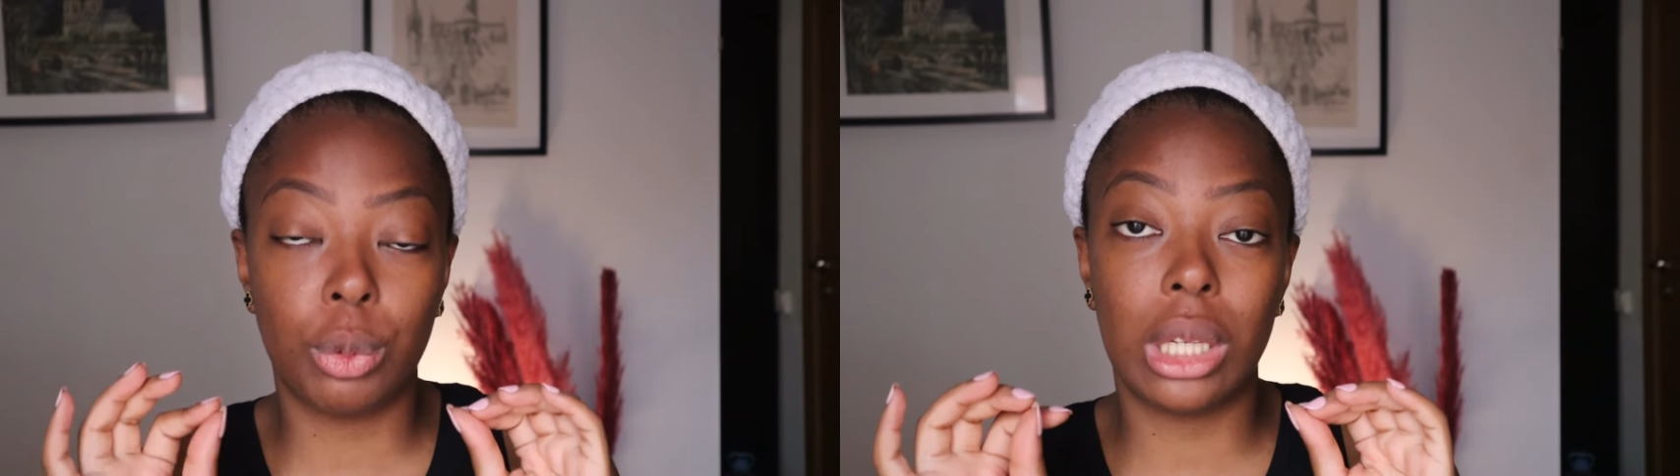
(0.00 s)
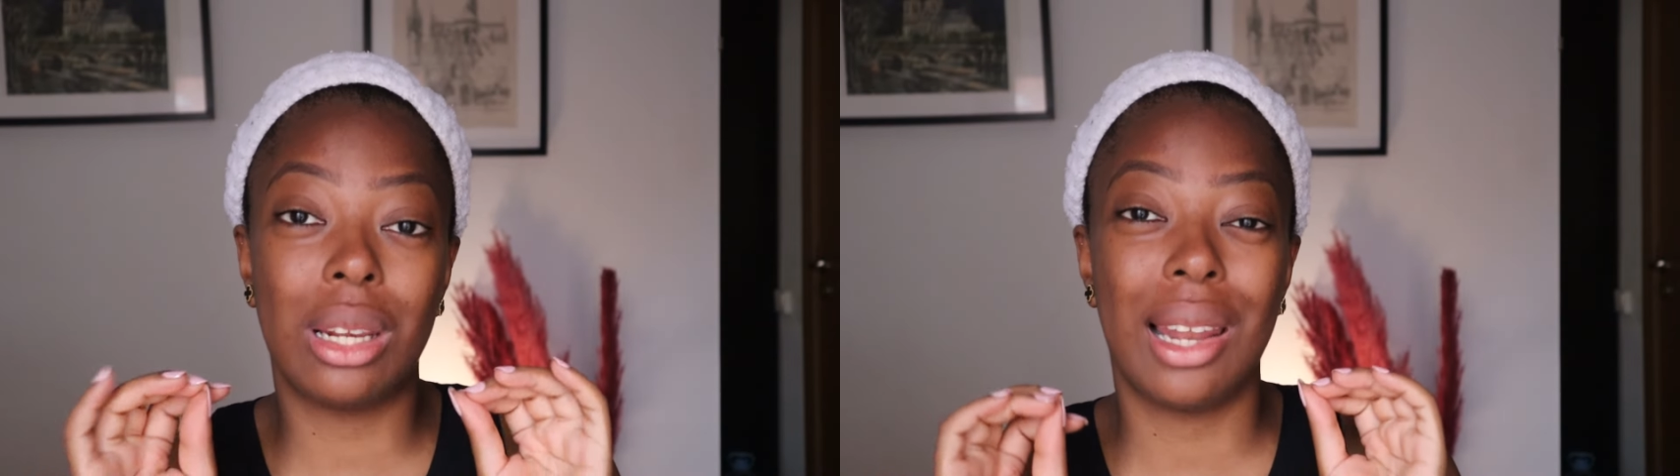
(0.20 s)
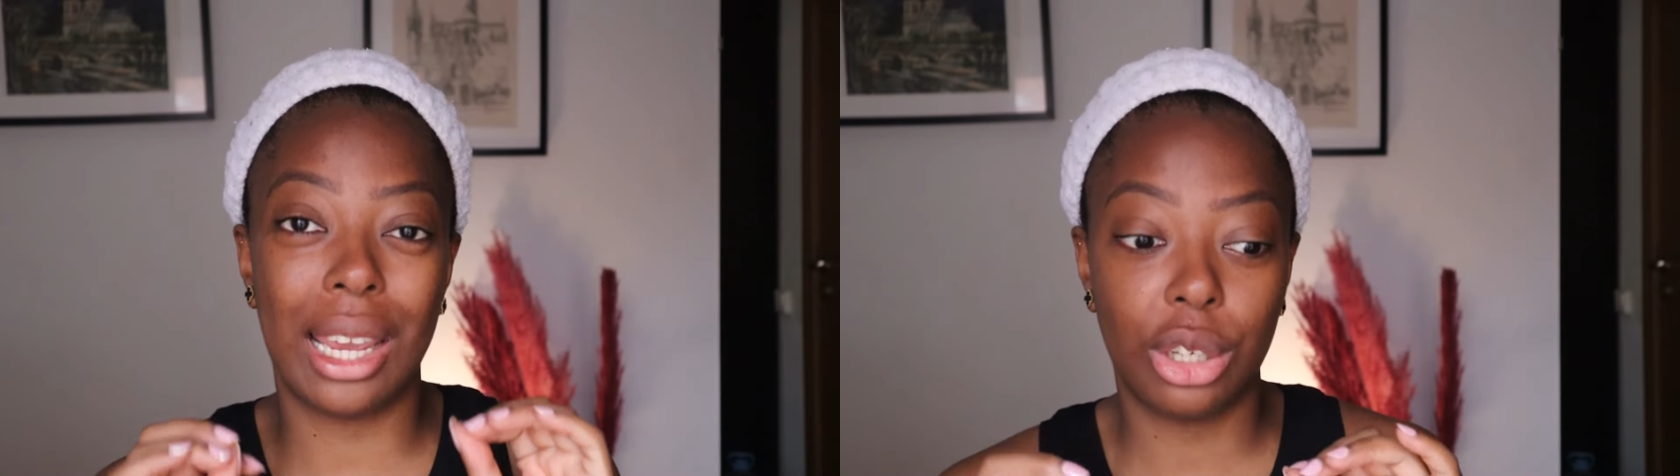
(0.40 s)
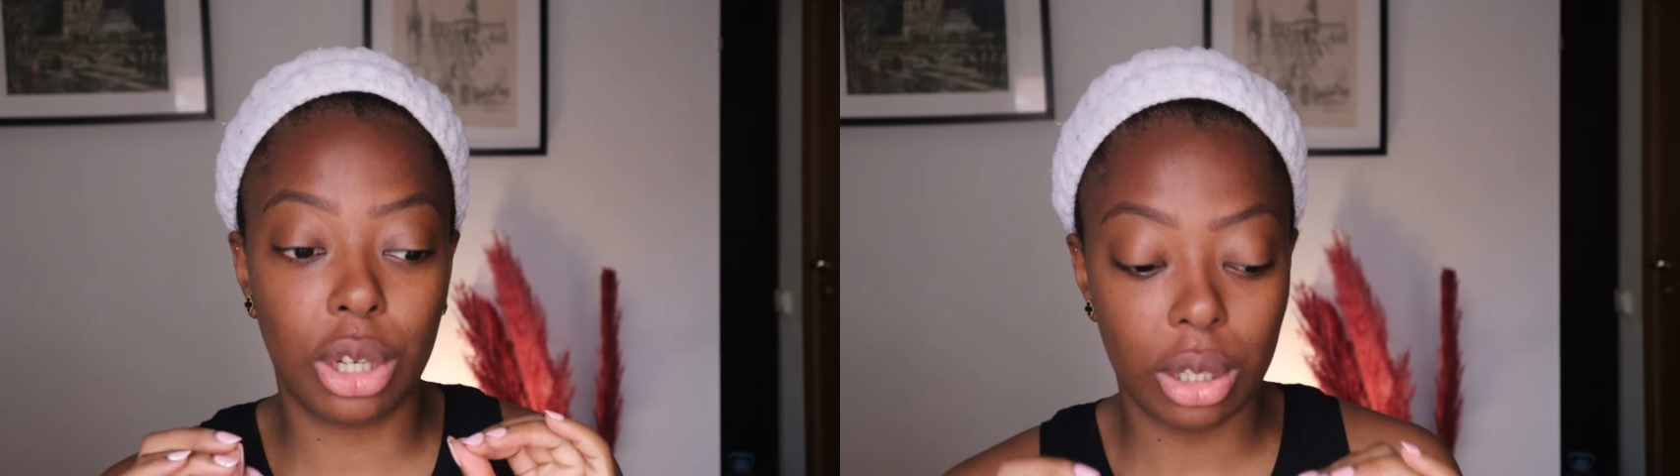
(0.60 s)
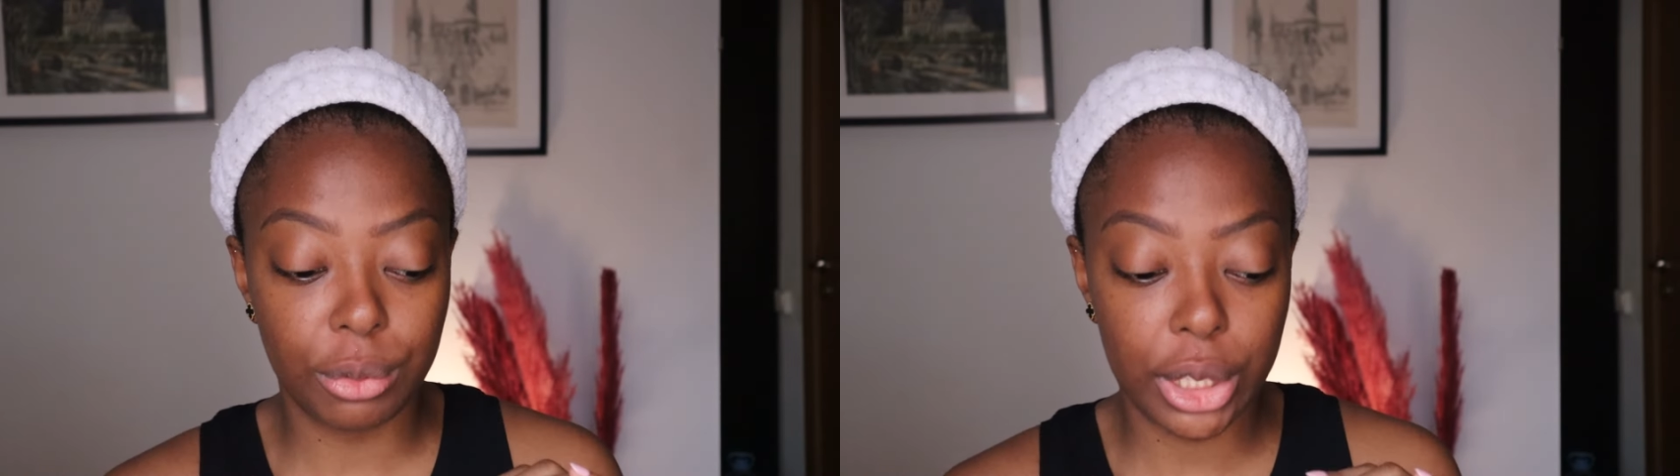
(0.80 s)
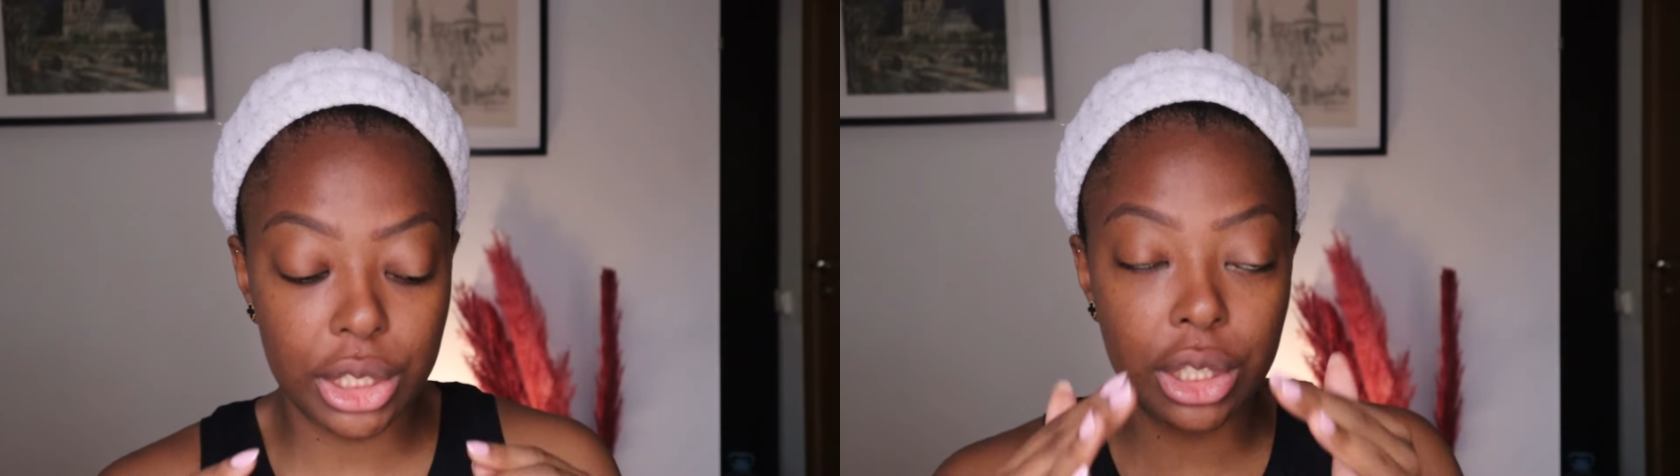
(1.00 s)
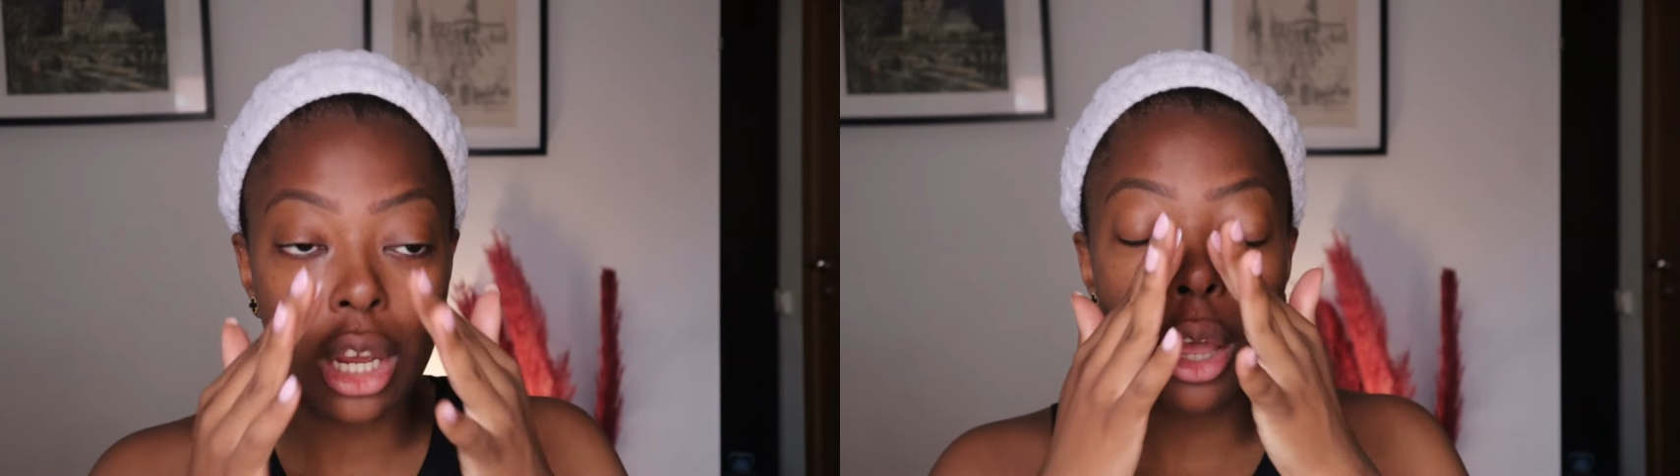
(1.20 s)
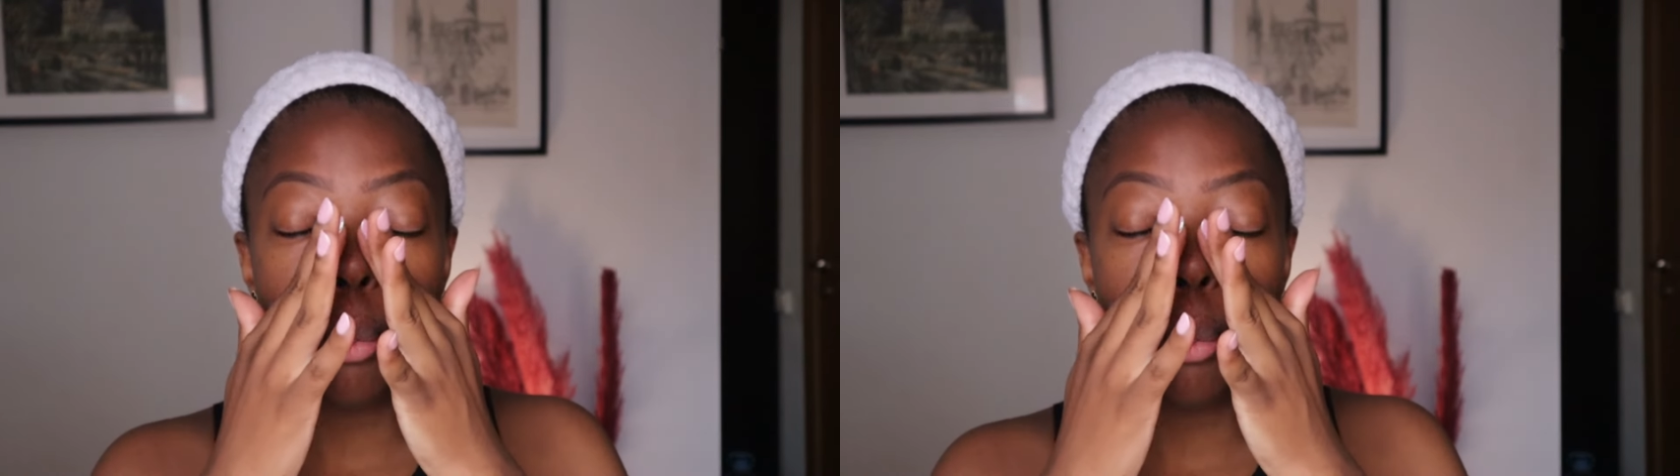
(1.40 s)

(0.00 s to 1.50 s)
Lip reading: really light coverage.